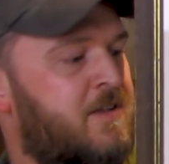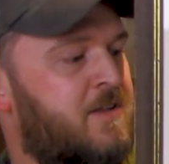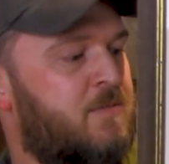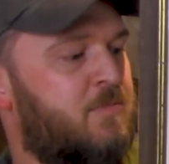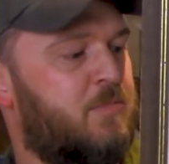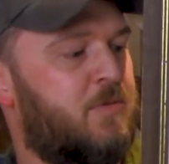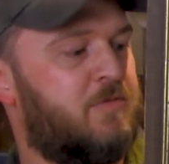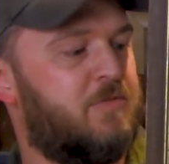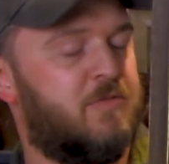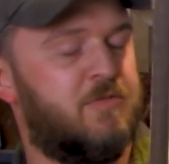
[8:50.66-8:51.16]

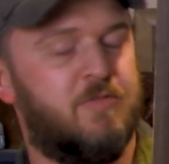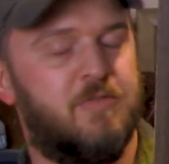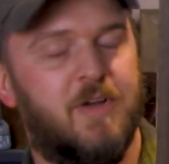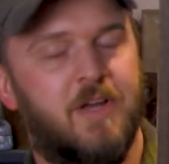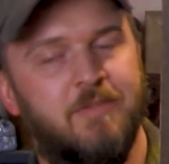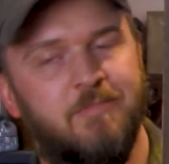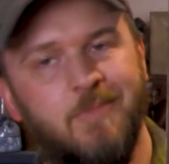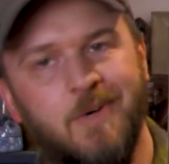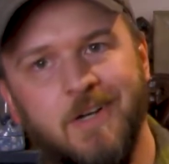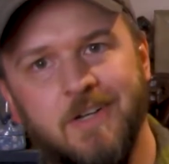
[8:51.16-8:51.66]
but for
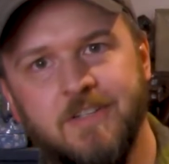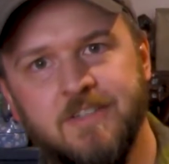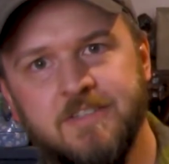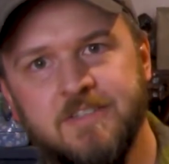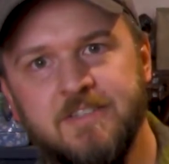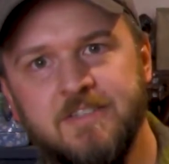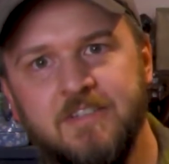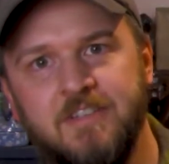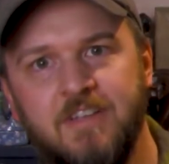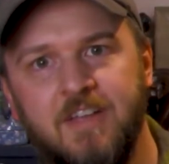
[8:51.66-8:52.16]

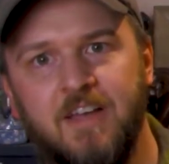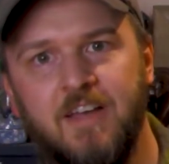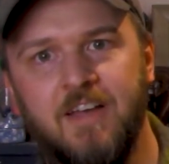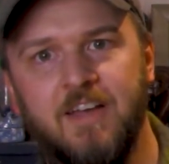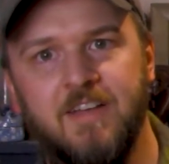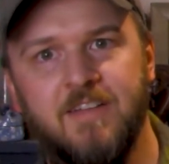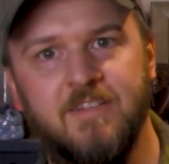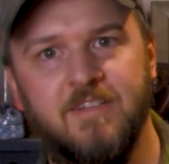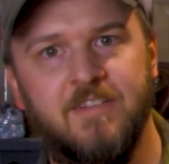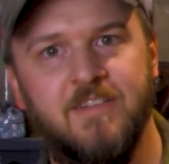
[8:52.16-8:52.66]
$5,
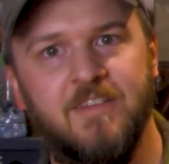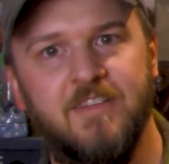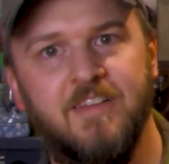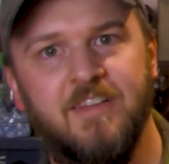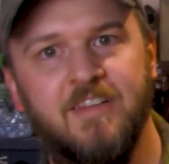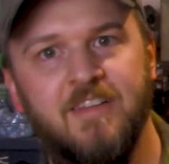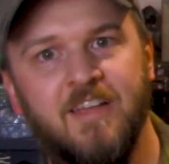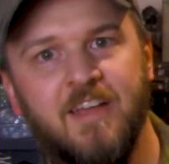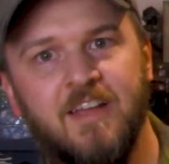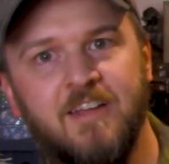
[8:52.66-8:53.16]
I
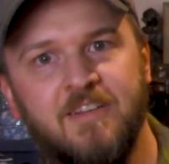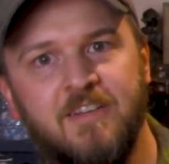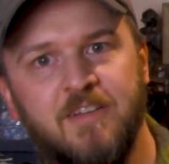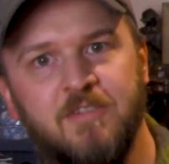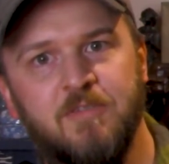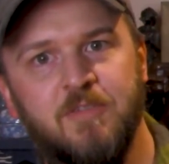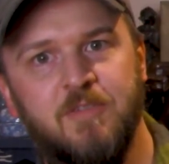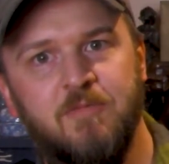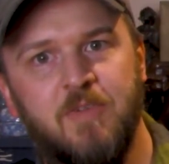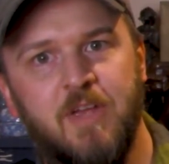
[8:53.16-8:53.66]
could
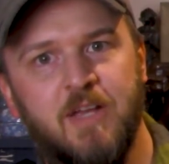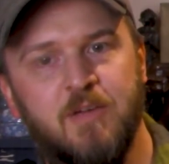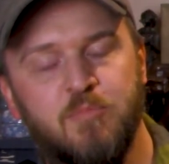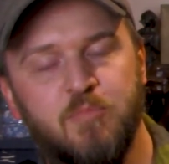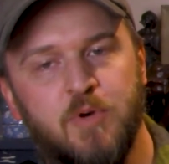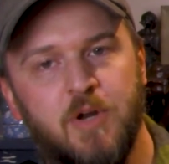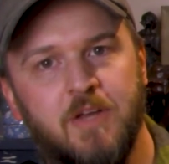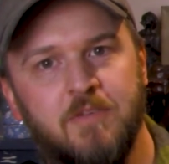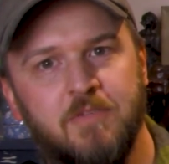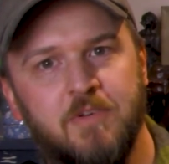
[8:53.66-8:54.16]
definitely make a
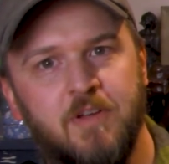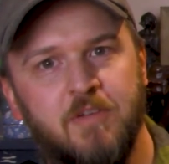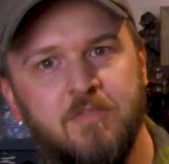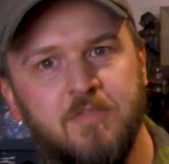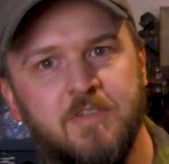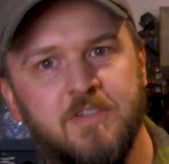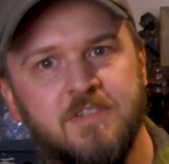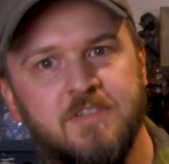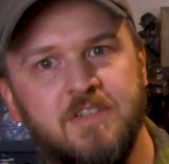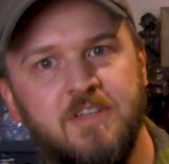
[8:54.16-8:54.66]
profit off
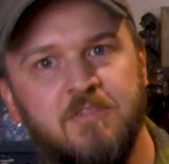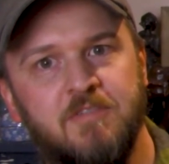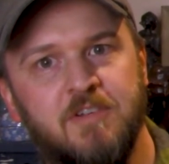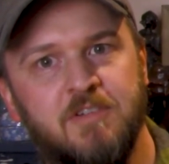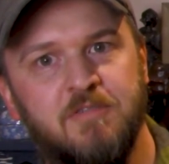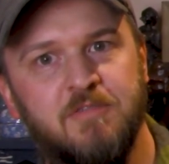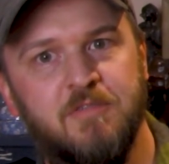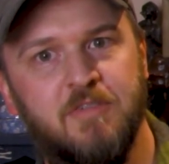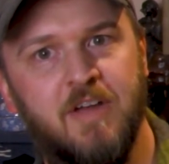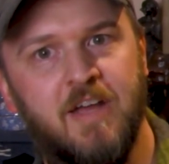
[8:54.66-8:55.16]
this, even
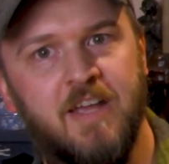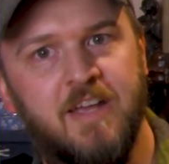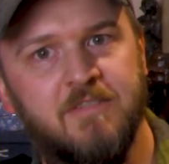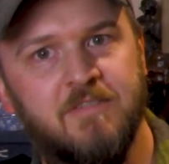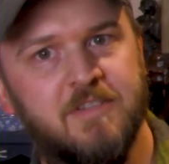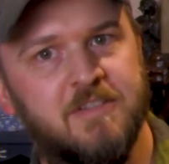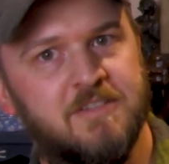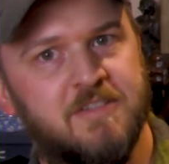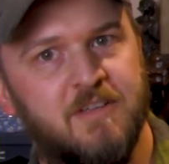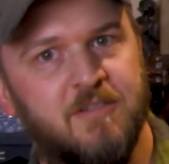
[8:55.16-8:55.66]
if I have
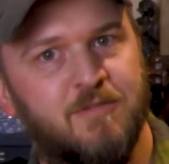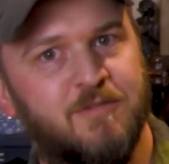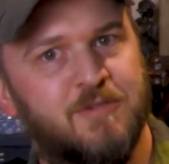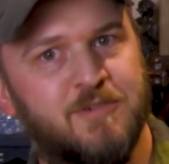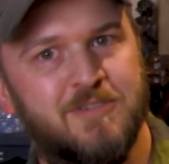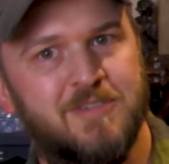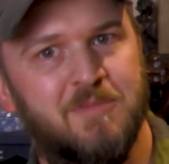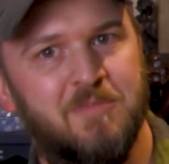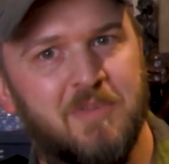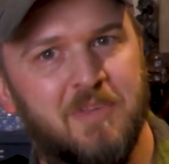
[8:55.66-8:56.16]
to sell it for
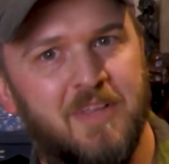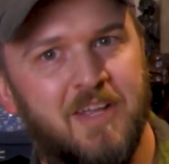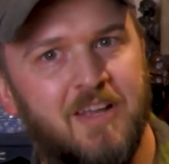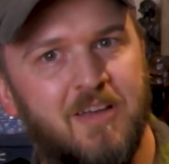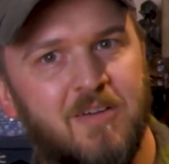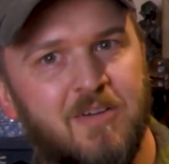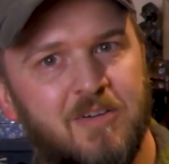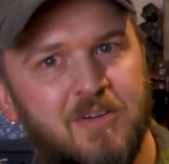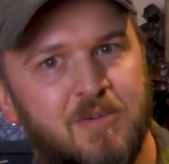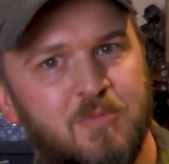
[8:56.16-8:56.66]
something like
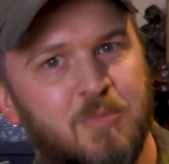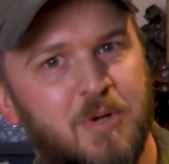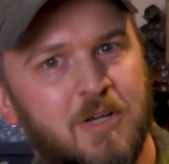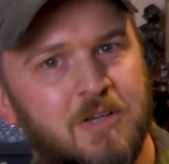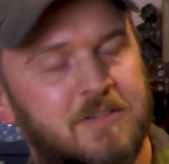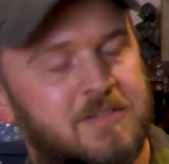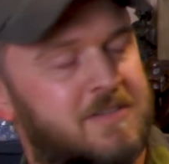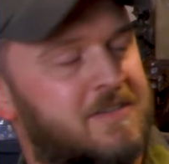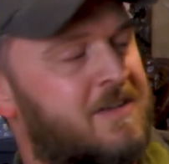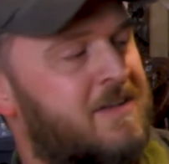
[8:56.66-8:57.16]

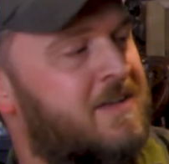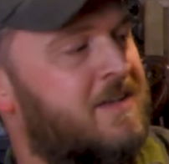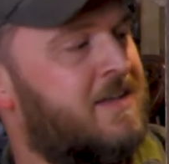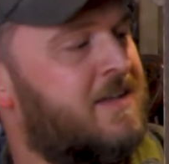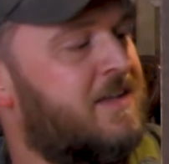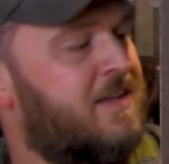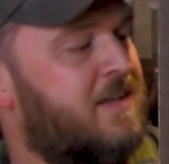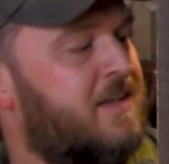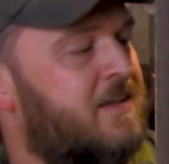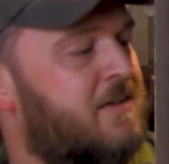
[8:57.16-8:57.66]
$100.
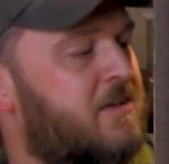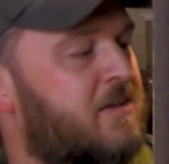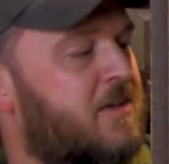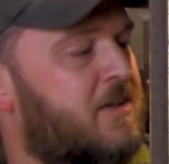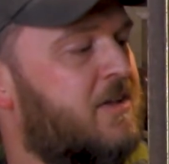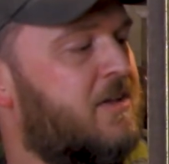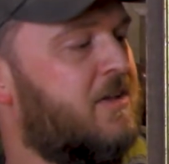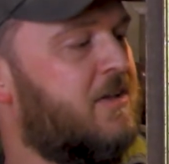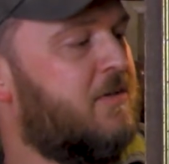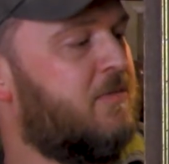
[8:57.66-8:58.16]

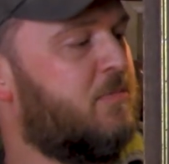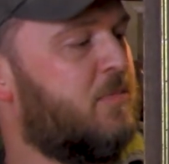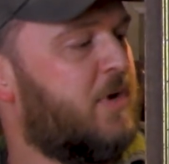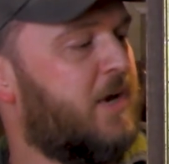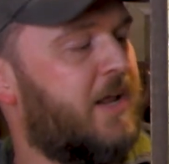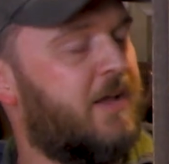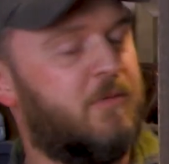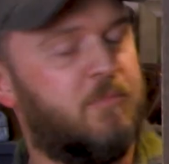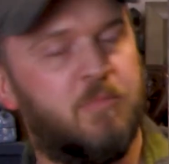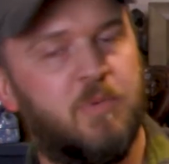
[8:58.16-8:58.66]

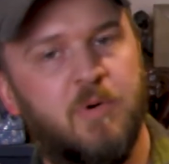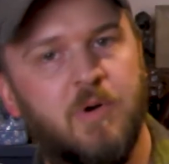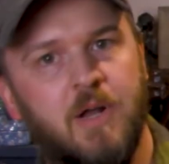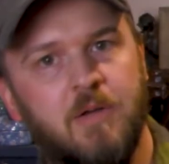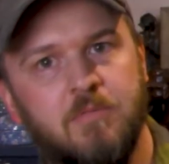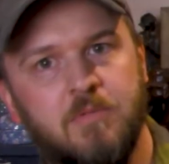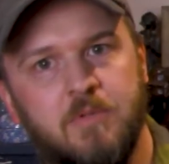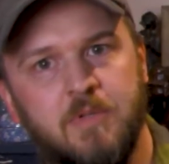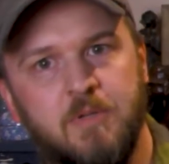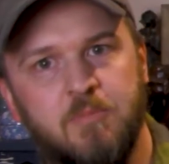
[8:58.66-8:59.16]
But I'll
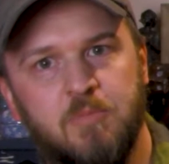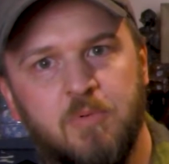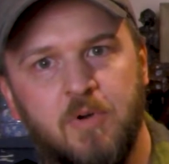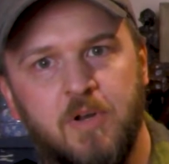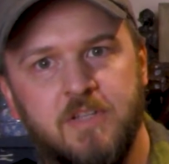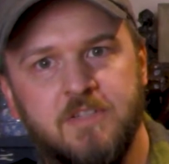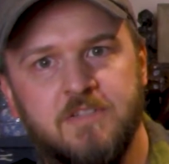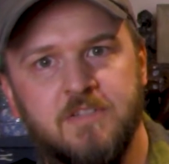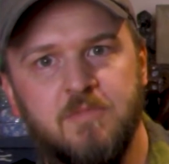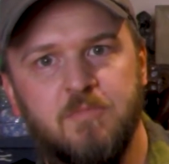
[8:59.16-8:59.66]
probably
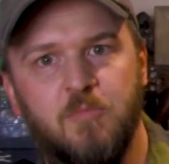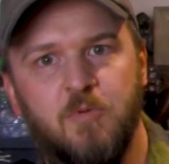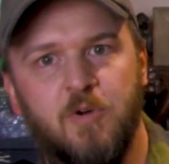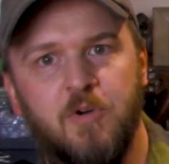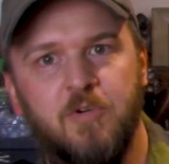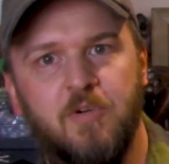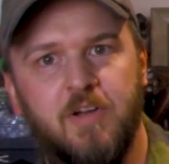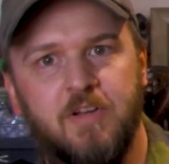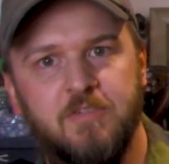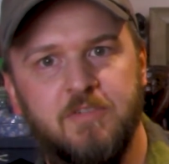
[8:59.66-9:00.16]
price it more
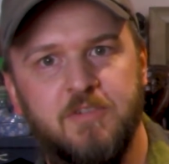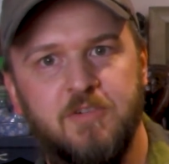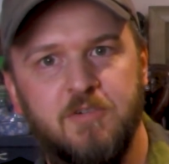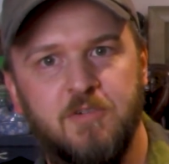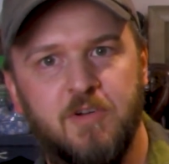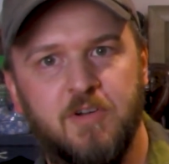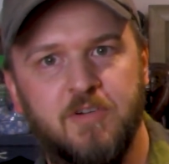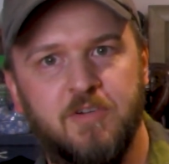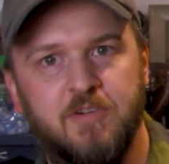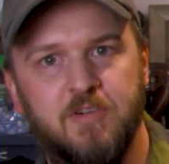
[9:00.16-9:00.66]
around
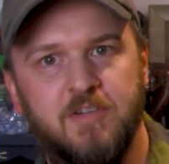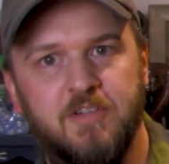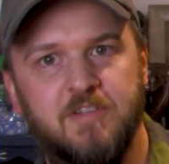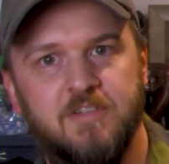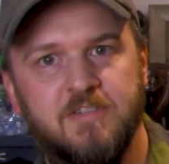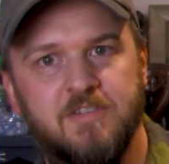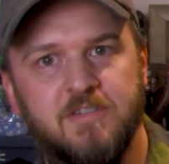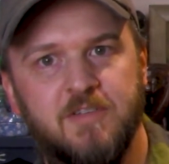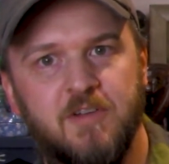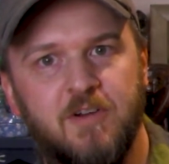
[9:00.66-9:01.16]
$200
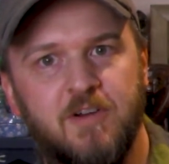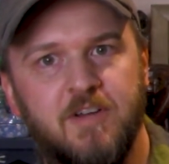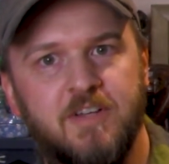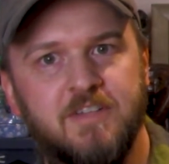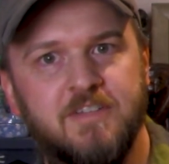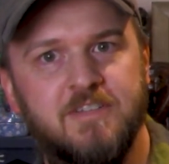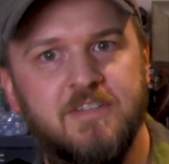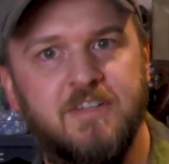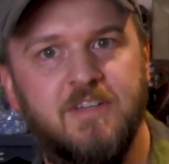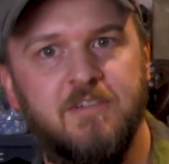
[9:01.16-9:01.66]
to start
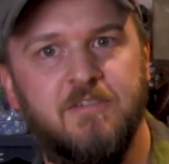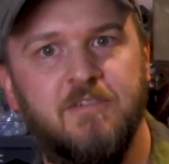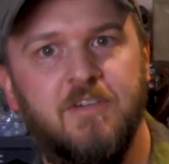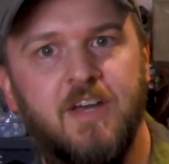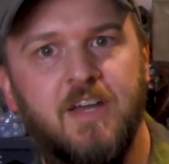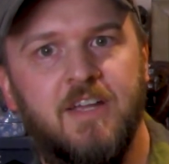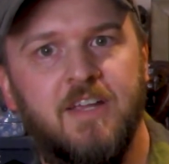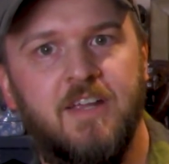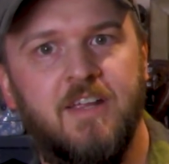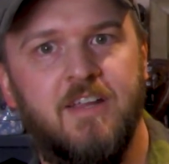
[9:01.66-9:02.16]
and see if
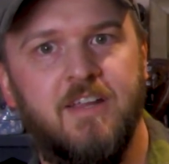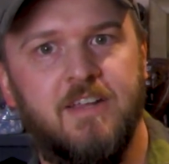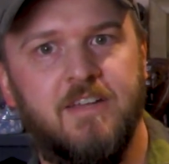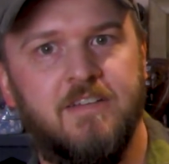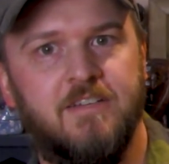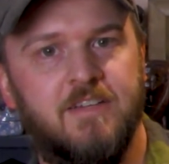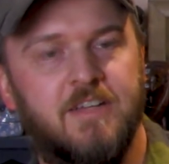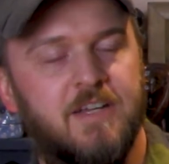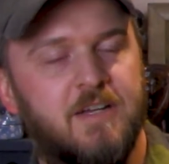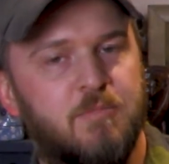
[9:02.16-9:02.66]
I
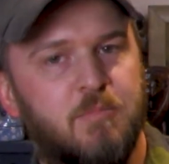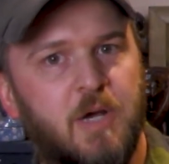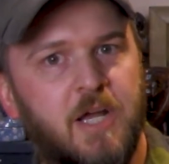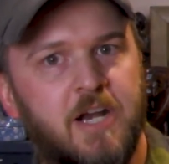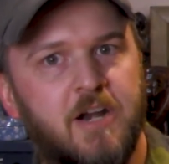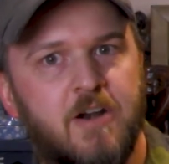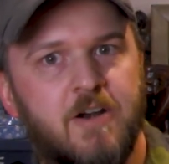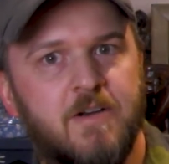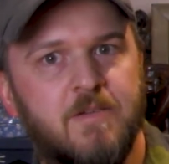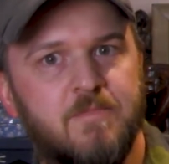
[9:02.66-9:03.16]
can get a buyer.